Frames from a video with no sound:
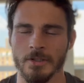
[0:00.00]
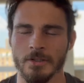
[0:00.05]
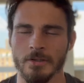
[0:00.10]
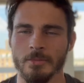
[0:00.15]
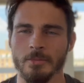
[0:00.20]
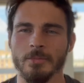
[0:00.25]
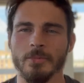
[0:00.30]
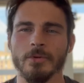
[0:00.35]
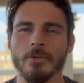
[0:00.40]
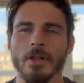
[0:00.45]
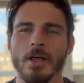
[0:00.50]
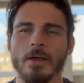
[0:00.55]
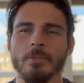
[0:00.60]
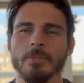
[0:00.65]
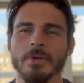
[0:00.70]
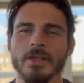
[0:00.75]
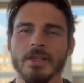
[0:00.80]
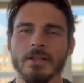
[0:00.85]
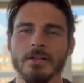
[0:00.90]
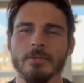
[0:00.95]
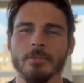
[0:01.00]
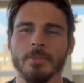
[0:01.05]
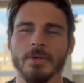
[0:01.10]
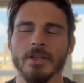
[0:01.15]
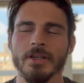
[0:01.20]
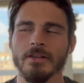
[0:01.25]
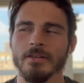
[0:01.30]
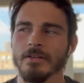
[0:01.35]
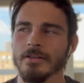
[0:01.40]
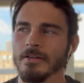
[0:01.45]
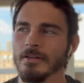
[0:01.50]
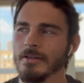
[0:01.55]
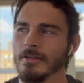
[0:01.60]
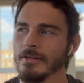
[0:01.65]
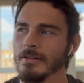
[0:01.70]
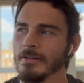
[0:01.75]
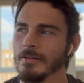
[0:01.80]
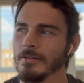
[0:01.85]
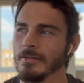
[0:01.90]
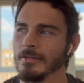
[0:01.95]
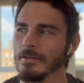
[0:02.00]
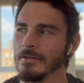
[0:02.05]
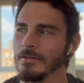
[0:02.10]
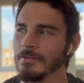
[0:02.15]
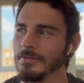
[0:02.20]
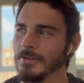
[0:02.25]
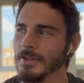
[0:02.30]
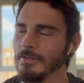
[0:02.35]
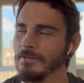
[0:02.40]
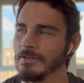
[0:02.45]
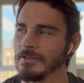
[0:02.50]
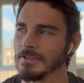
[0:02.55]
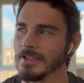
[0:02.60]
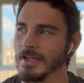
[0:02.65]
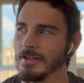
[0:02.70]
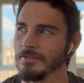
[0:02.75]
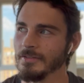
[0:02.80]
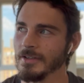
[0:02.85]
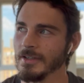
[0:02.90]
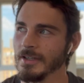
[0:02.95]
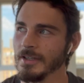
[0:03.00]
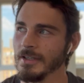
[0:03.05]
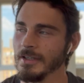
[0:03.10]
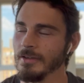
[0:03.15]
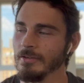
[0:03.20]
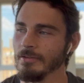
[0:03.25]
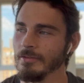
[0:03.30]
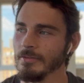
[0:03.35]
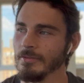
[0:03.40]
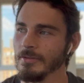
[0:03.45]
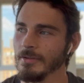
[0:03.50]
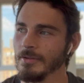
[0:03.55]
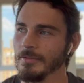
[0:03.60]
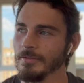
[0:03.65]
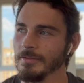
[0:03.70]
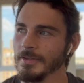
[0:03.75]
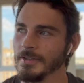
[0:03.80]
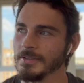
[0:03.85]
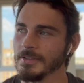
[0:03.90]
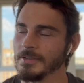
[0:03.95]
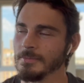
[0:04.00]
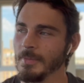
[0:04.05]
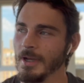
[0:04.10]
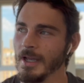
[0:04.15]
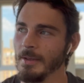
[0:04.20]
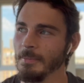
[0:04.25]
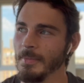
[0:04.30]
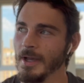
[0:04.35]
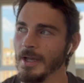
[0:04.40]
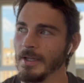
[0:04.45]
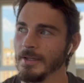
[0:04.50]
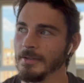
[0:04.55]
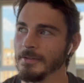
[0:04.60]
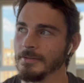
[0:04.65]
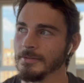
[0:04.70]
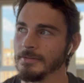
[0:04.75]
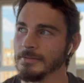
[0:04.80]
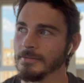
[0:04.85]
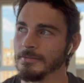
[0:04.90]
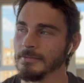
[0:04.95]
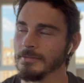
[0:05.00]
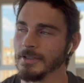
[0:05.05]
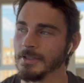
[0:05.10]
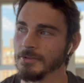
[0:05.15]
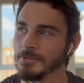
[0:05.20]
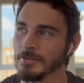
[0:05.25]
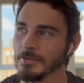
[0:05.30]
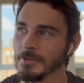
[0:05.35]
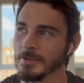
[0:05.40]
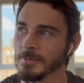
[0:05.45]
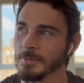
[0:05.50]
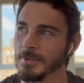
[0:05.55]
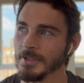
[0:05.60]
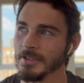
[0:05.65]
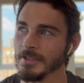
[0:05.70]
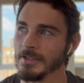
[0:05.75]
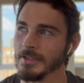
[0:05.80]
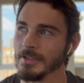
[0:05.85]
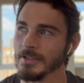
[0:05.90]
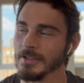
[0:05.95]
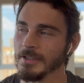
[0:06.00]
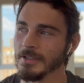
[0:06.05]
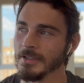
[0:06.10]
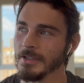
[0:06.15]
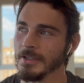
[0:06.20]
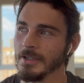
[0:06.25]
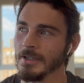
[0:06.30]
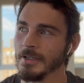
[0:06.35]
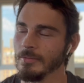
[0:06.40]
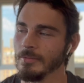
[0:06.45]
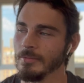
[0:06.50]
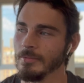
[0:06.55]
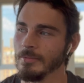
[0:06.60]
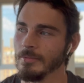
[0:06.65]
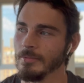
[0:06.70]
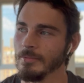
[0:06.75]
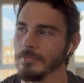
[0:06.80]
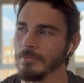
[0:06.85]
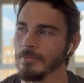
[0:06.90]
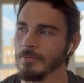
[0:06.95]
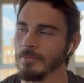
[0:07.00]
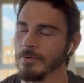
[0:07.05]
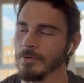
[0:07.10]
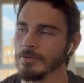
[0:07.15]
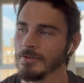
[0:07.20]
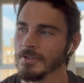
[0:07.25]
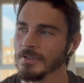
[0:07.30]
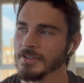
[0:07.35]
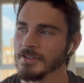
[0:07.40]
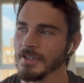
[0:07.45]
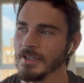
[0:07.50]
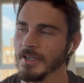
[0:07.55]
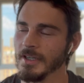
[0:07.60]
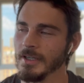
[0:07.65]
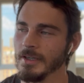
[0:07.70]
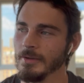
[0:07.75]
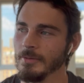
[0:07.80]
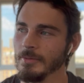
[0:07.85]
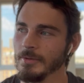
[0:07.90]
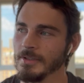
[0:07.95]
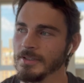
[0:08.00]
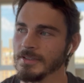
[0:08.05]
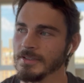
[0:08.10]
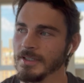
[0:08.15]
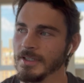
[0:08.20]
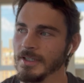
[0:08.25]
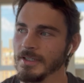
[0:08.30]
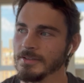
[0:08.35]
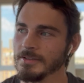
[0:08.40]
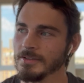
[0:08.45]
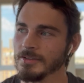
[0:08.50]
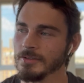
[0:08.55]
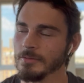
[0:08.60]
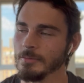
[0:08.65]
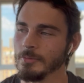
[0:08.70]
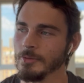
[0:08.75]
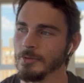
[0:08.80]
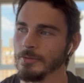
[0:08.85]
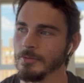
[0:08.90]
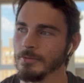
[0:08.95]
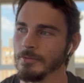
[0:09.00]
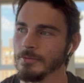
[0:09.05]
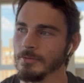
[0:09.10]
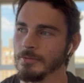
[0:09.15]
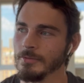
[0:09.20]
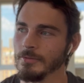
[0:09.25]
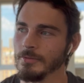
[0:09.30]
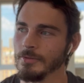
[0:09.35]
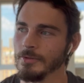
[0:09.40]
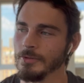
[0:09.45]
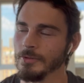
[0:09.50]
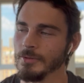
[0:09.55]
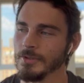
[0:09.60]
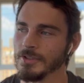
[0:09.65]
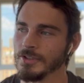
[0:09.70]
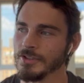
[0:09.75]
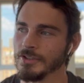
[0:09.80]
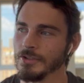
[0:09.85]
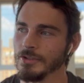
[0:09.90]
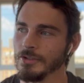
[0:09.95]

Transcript: But like being the devil's advocate here, and this is my mind literally speaking here, what do you say when you say to someone who is so